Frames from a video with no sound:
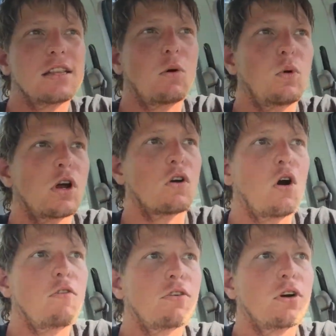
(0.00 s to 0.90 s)
And then we
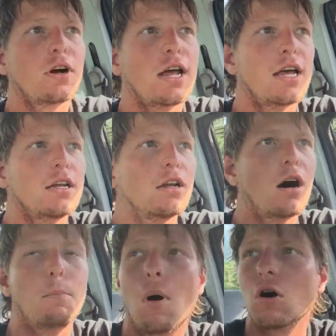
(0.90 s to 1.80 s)
were over
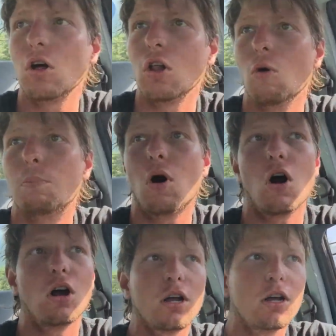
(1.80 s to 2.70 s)
in uh, Bungalow
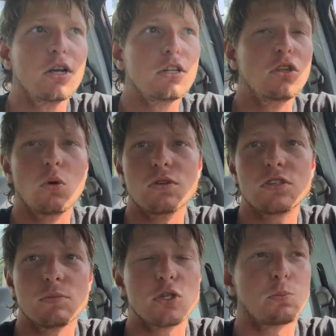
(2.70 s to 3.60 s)
Park
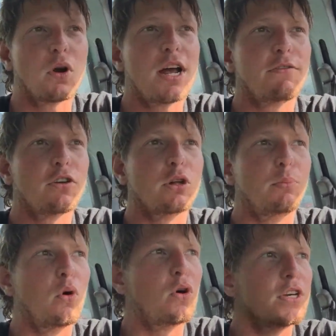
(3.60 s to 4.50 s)
doing some spray for
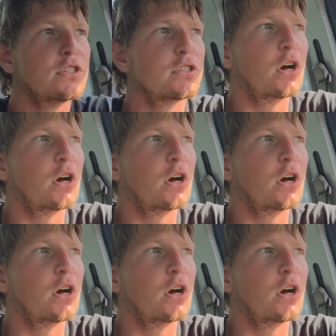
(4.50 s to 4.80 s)
the boys.